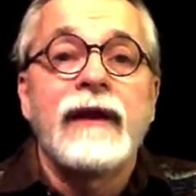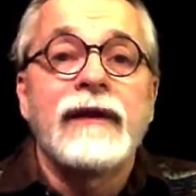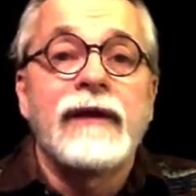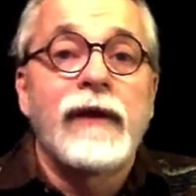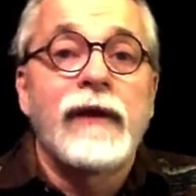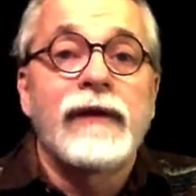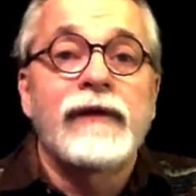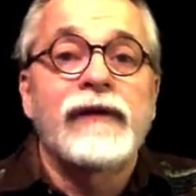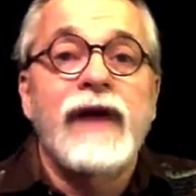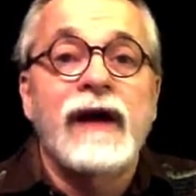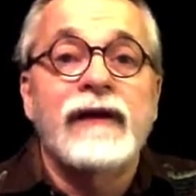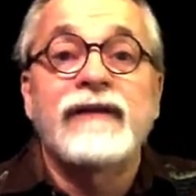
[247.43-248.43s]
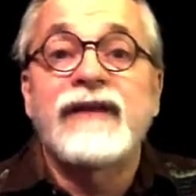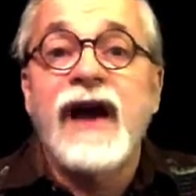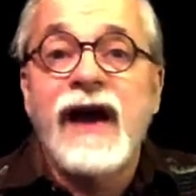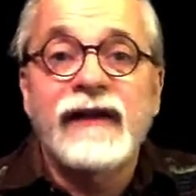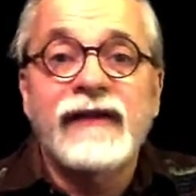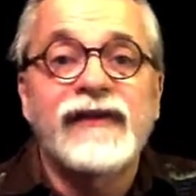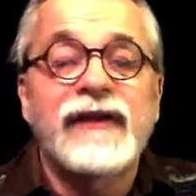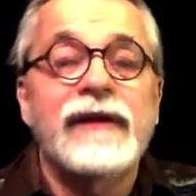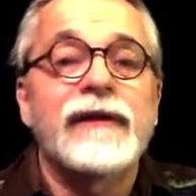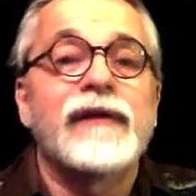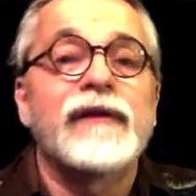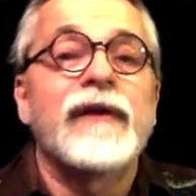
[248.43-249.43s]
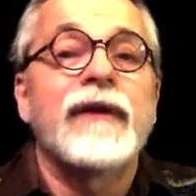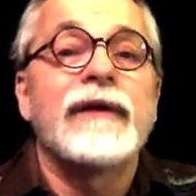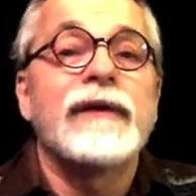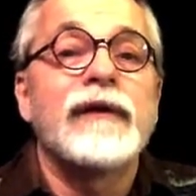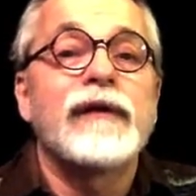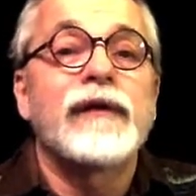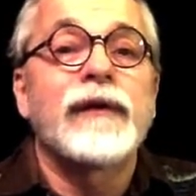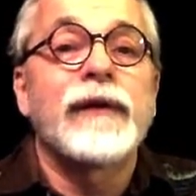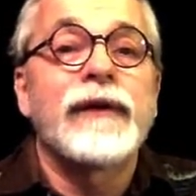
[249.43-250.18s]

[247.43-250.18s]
there's an octatonic scale that's very useful.